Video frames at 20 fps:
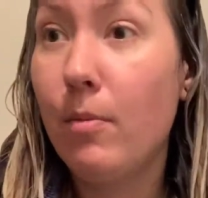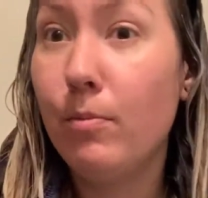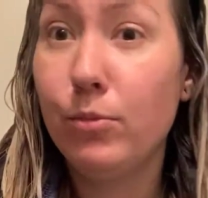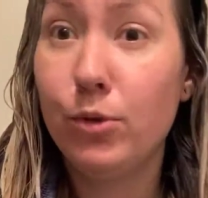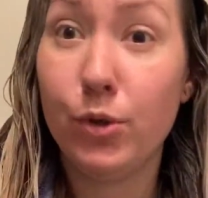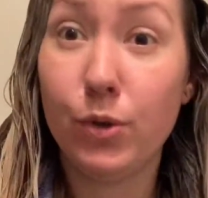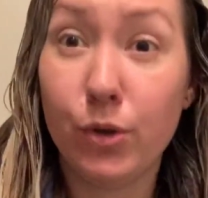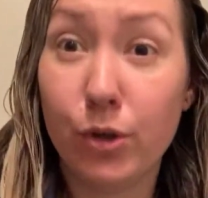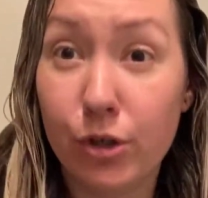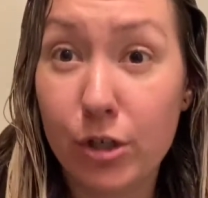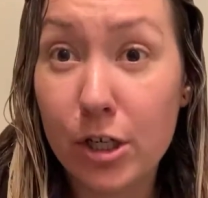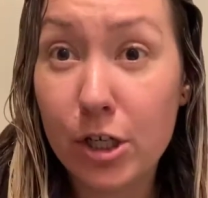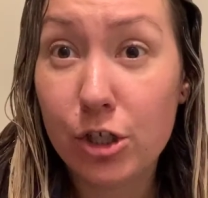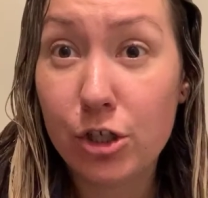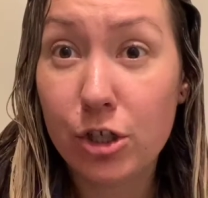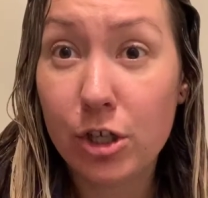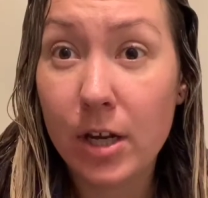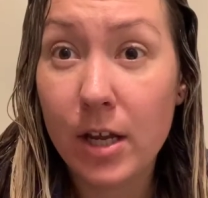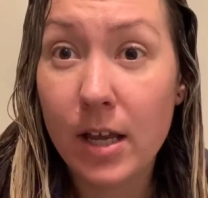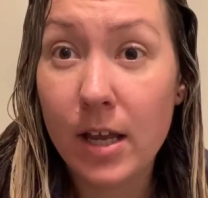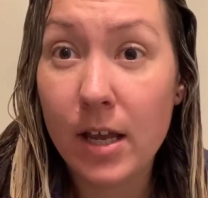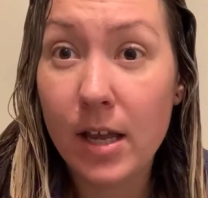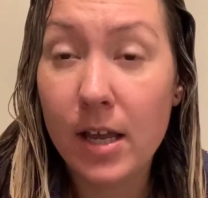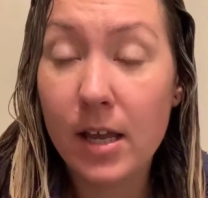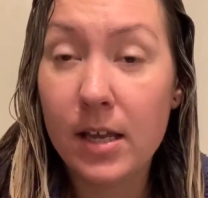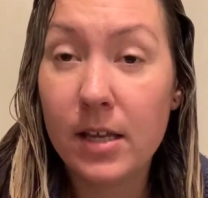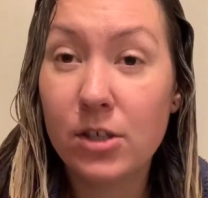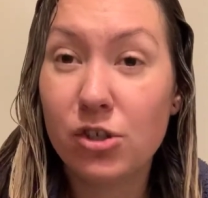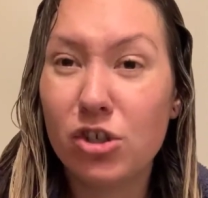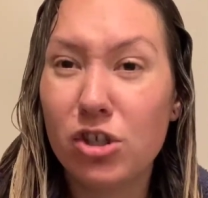Do your
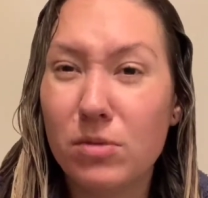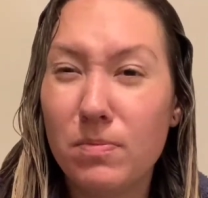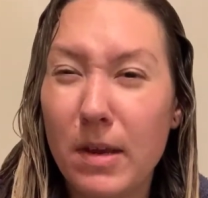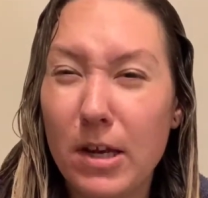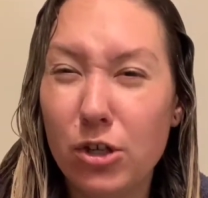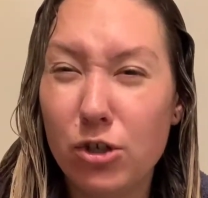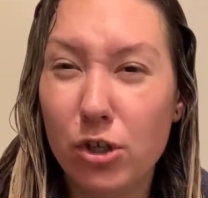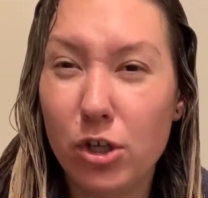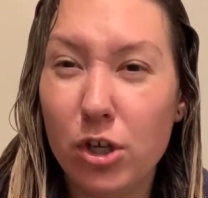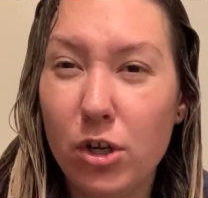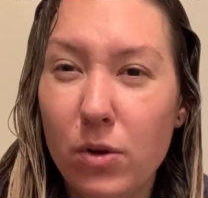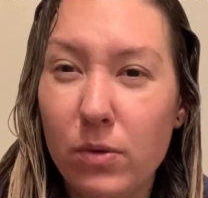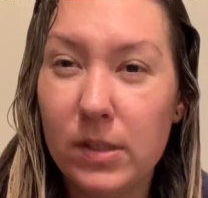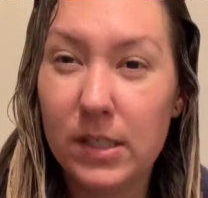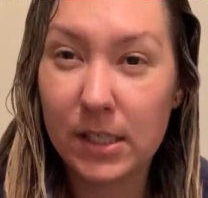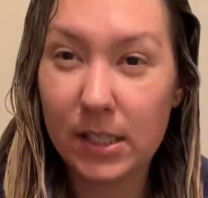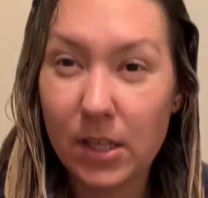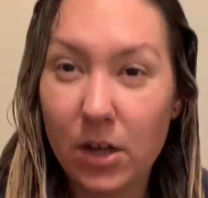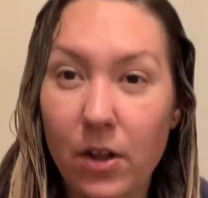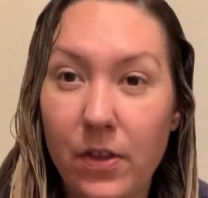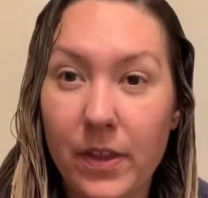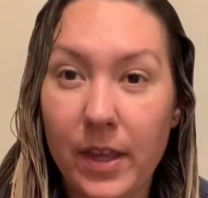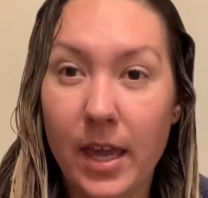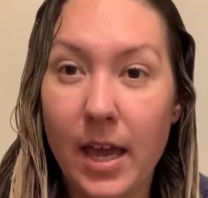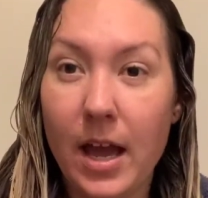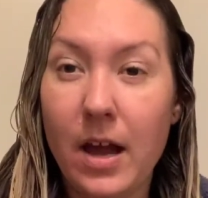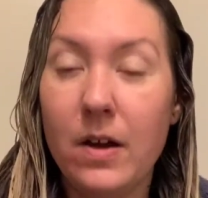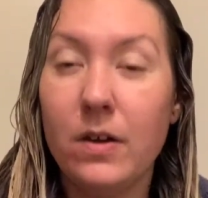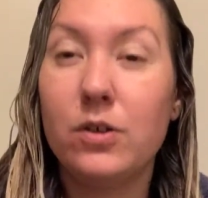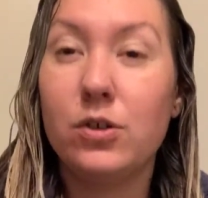dishes. Just make sure you don't sit on the
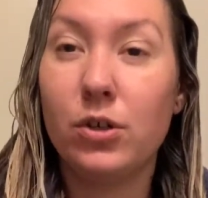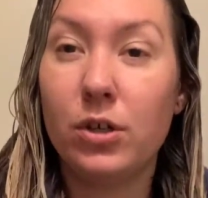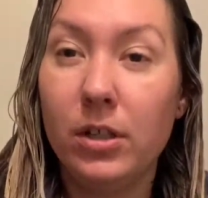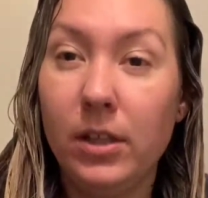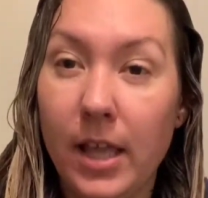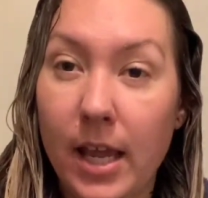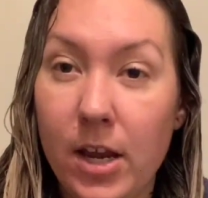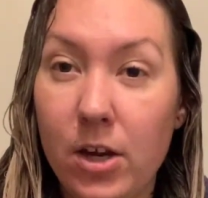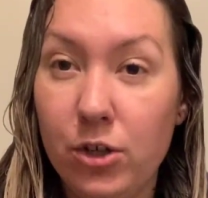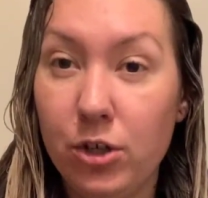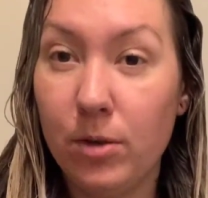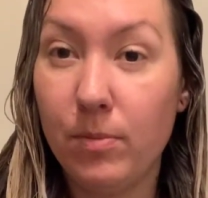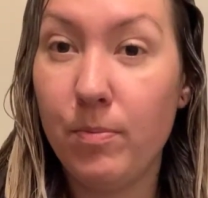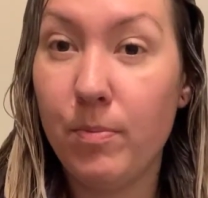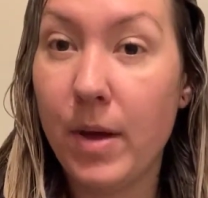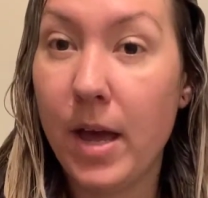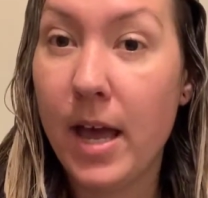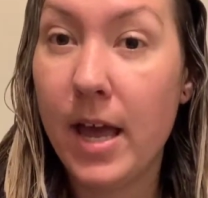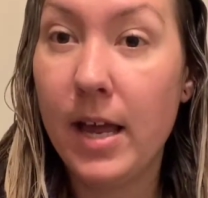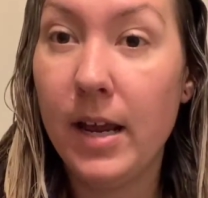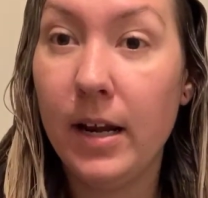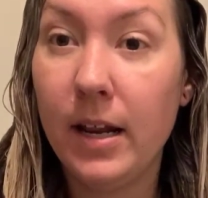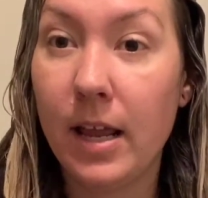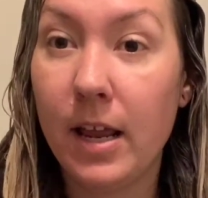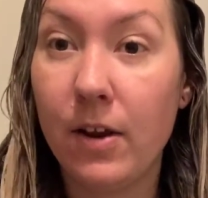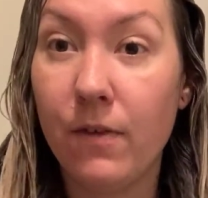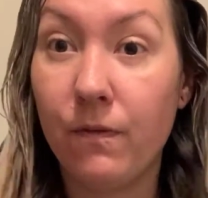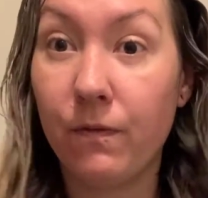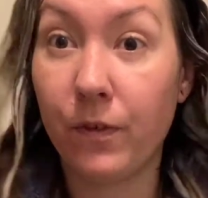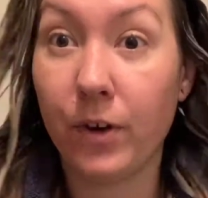couch or lay on your bed
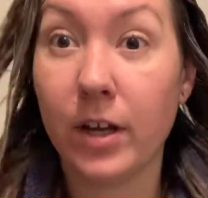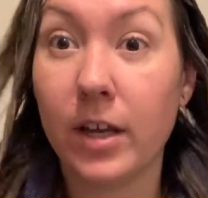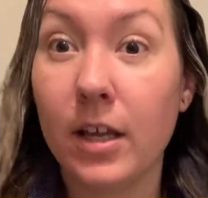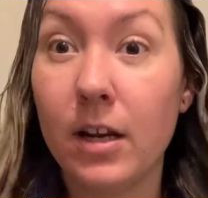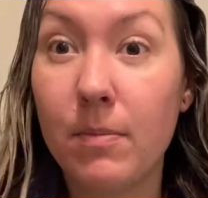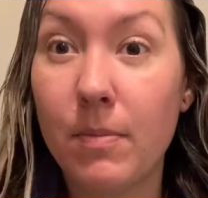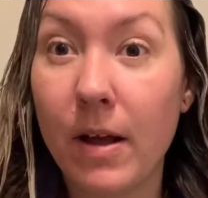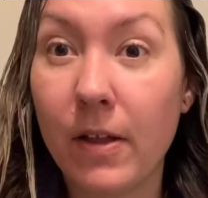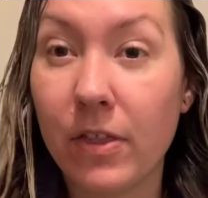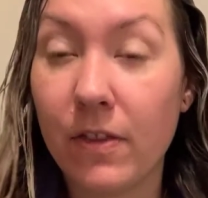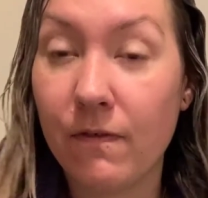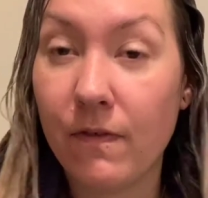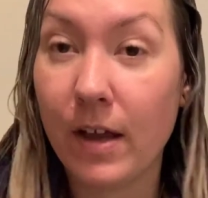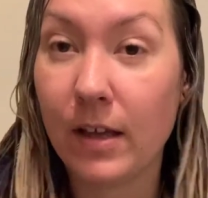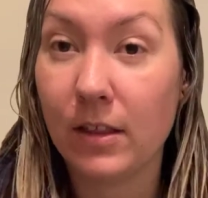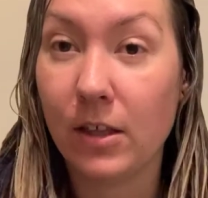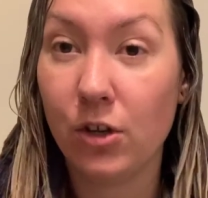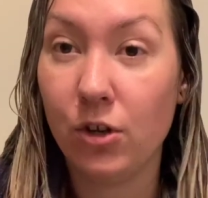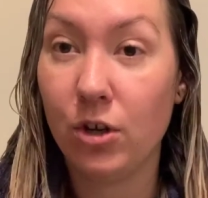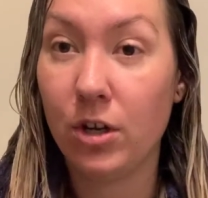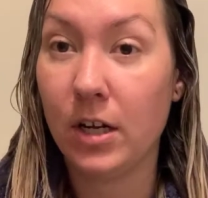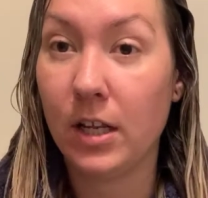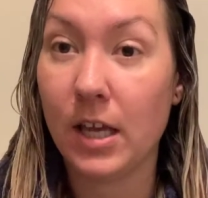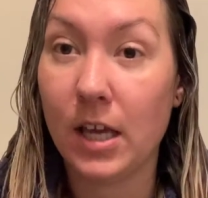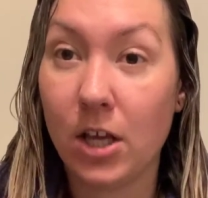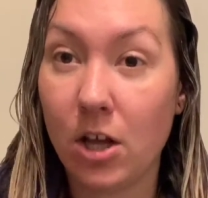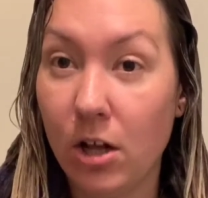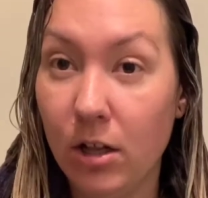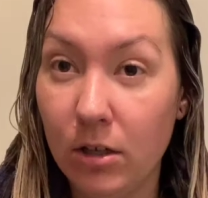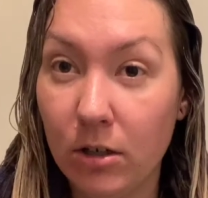and forget about the fact that you're gonna get
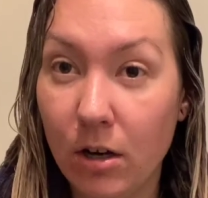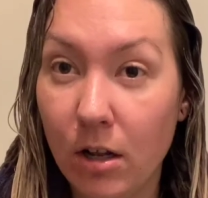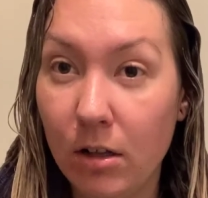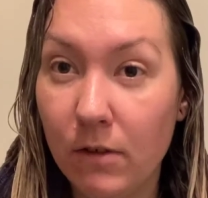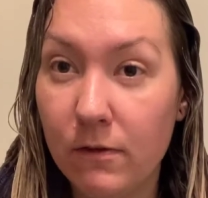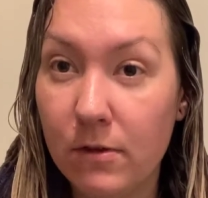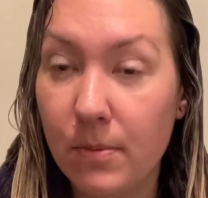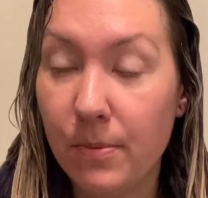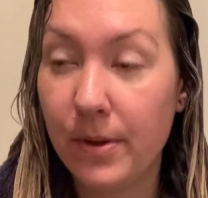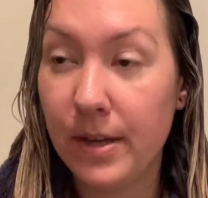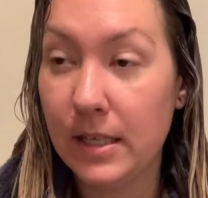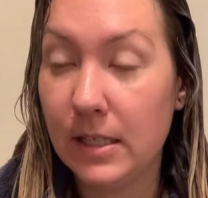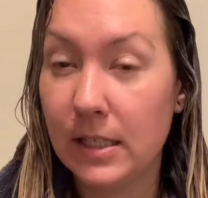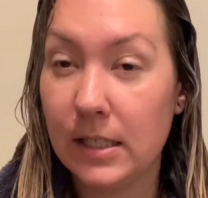color all over the place,